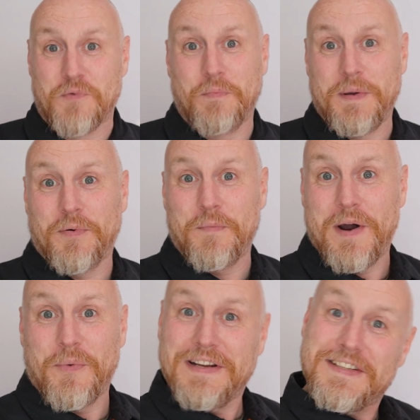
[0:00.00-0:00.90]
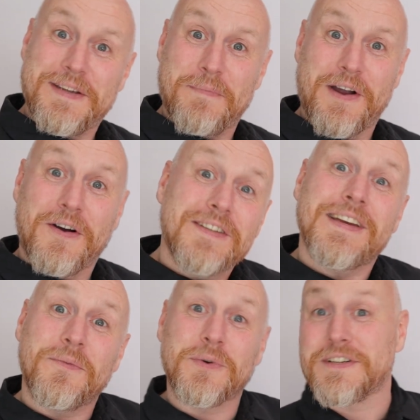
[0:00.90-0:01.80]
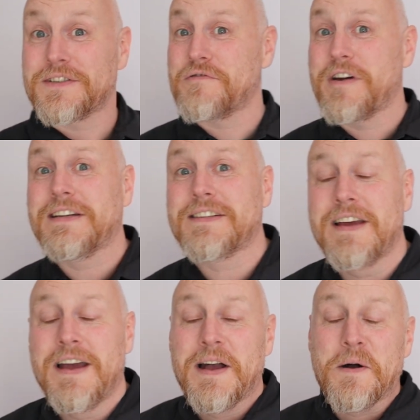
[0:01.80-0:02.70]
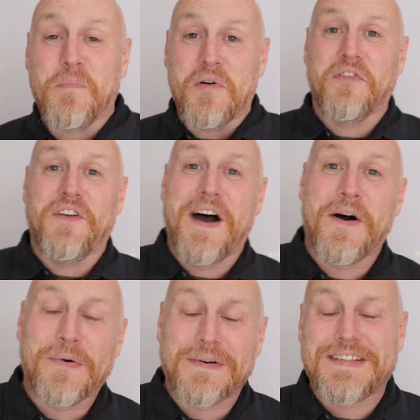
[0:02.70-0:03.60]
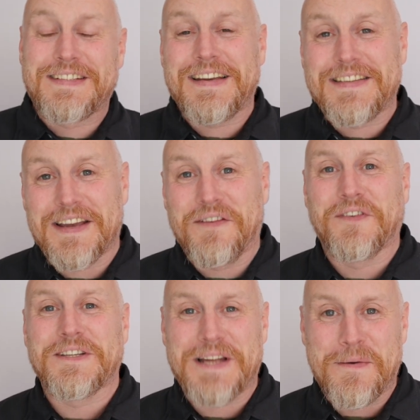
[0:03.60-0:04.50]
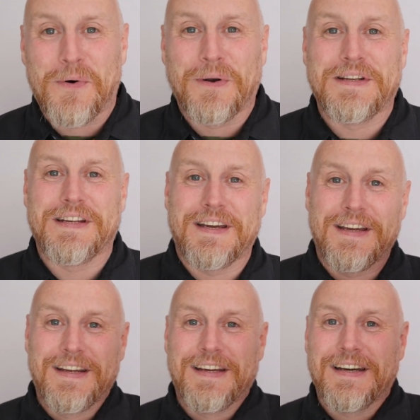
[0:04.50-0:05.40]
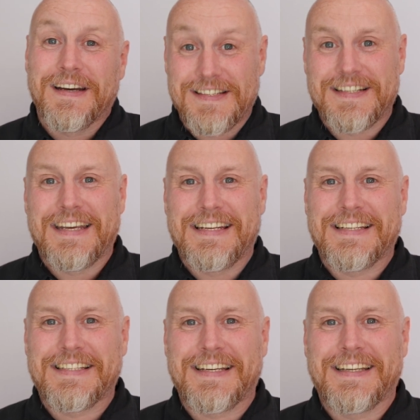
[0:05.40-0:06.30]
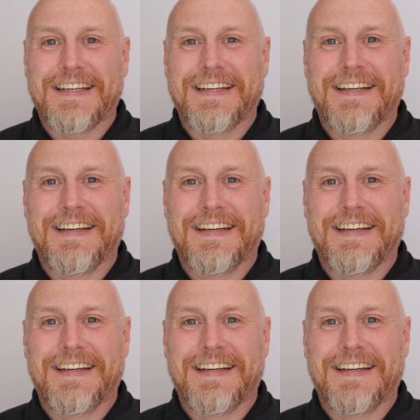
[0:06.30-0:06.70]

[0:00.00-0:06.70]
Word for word: more people my way to see my content, which is great. But for now, stay safe, stay Moorlander, and stay EDC.